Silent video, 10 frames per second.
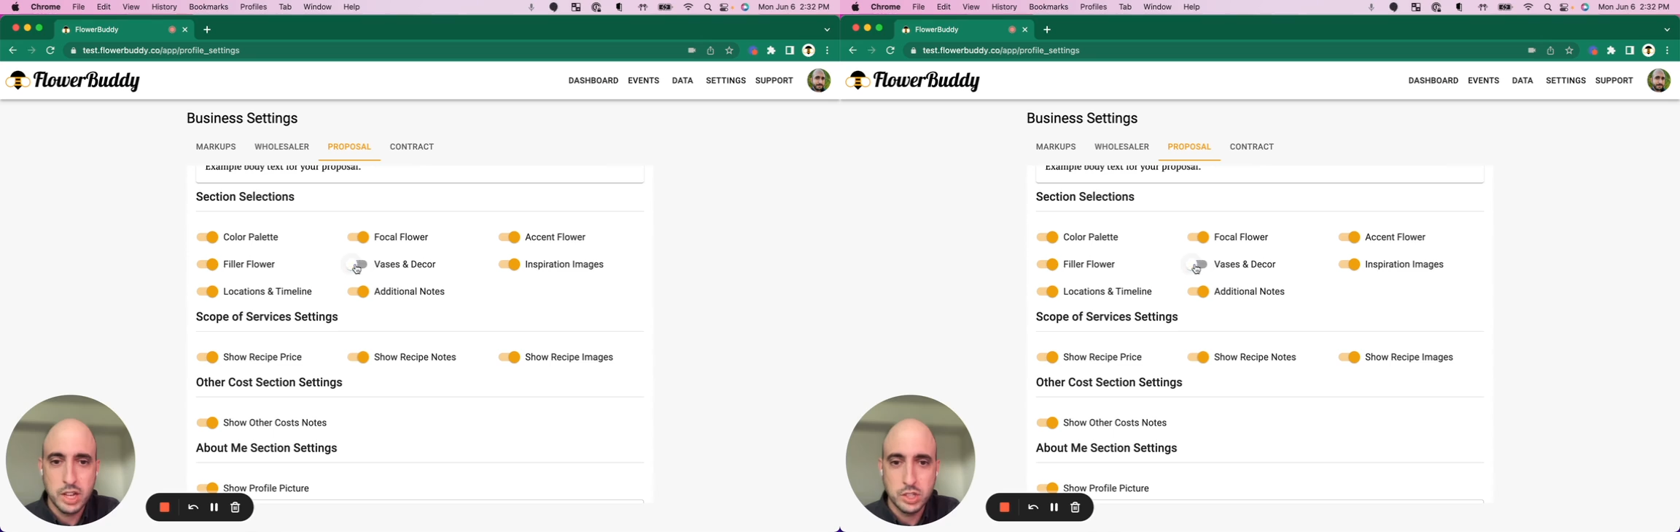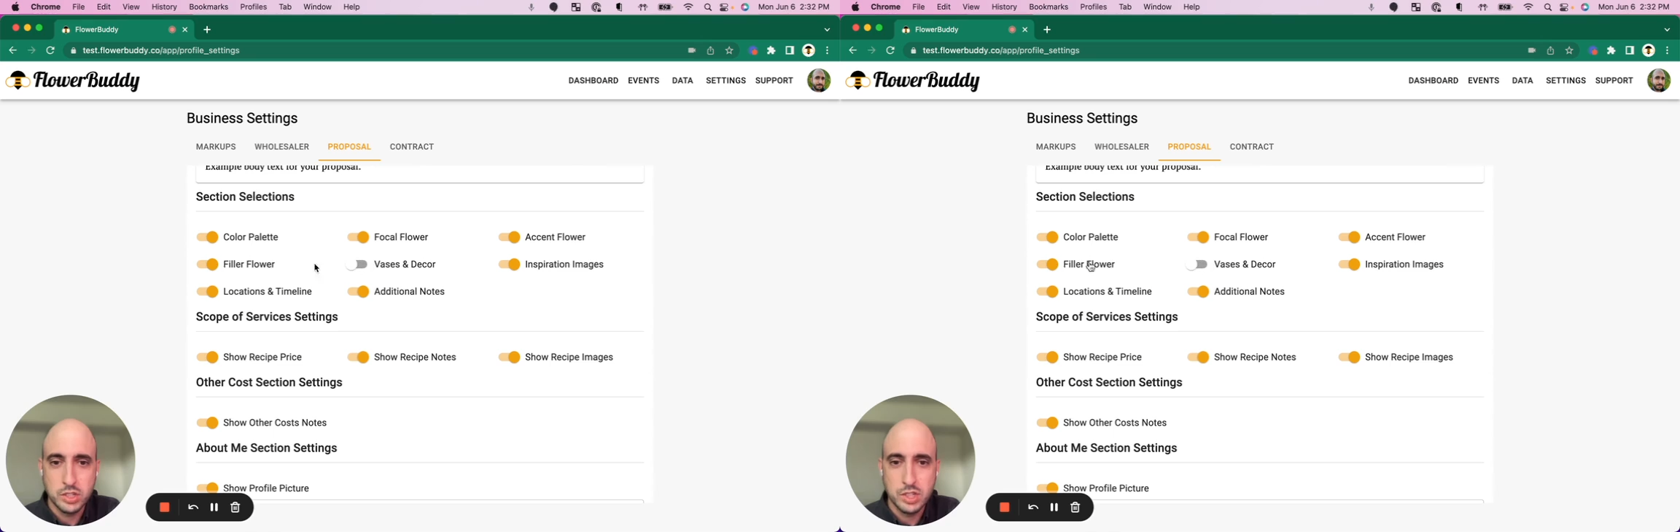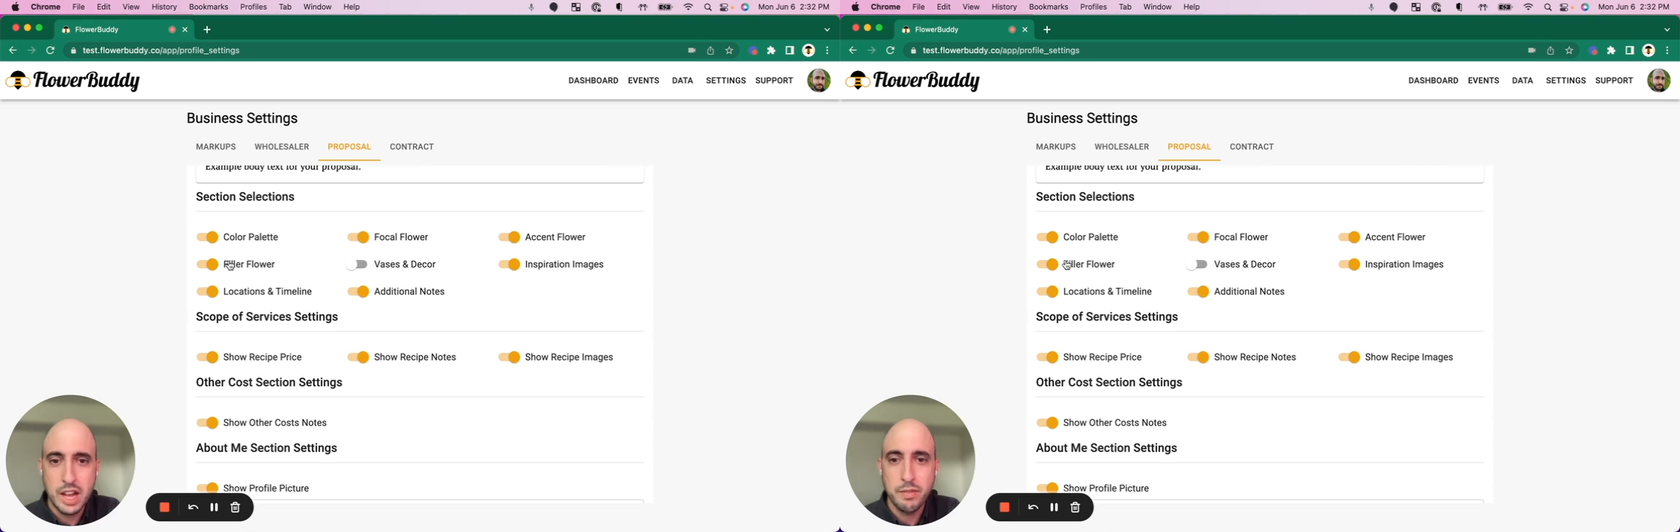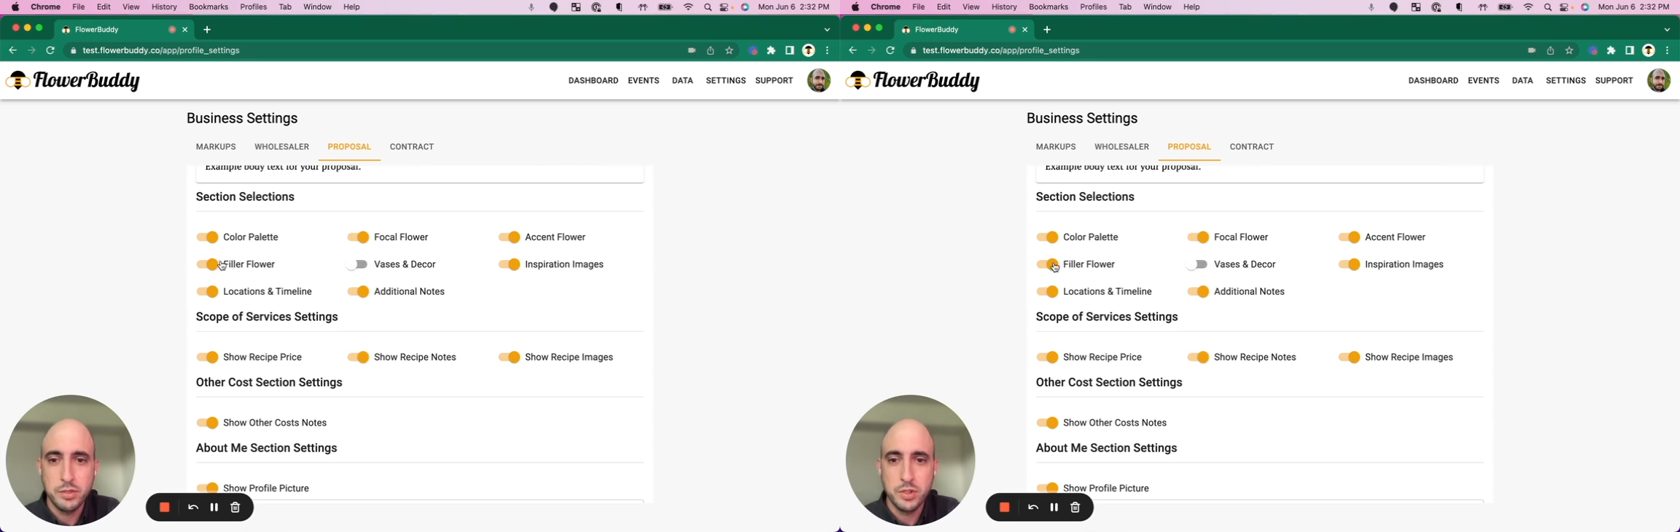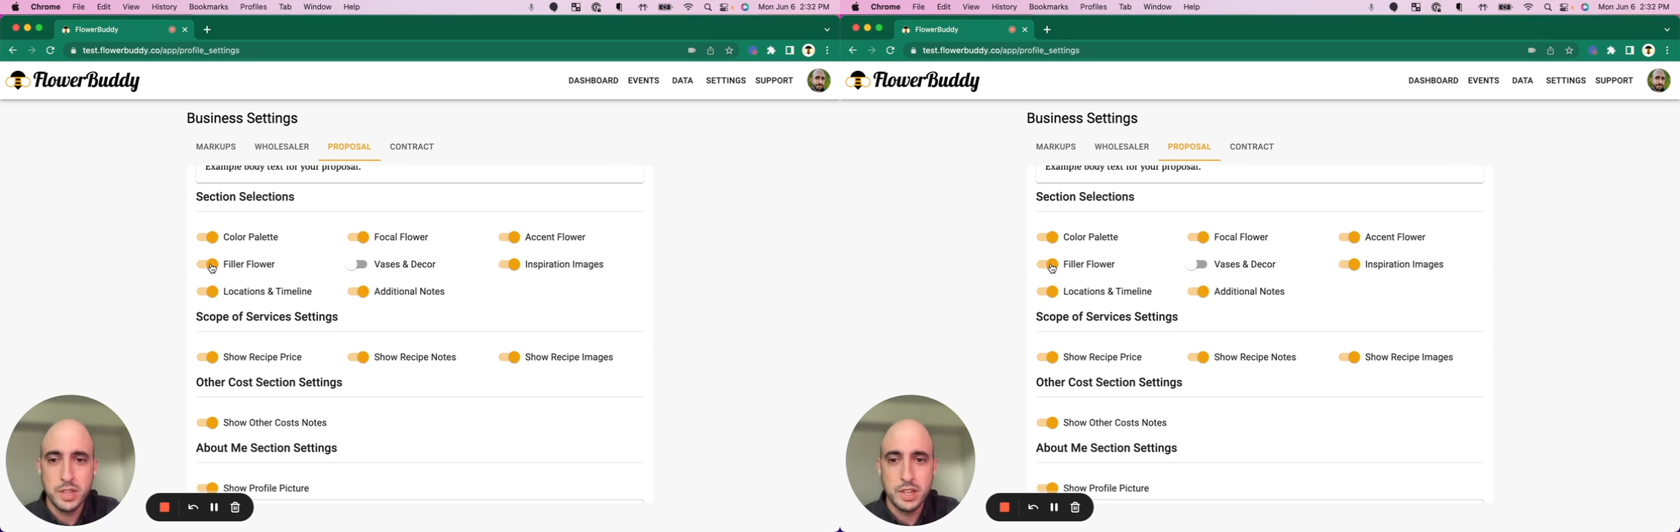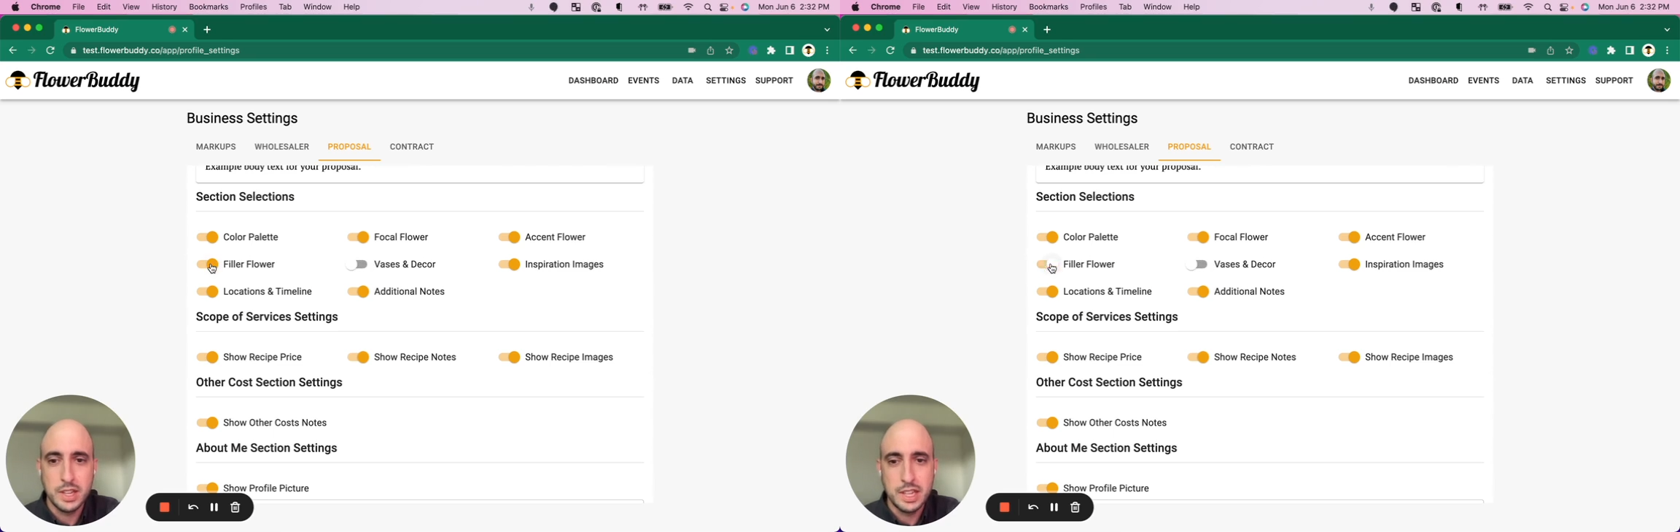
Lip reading: sections off so that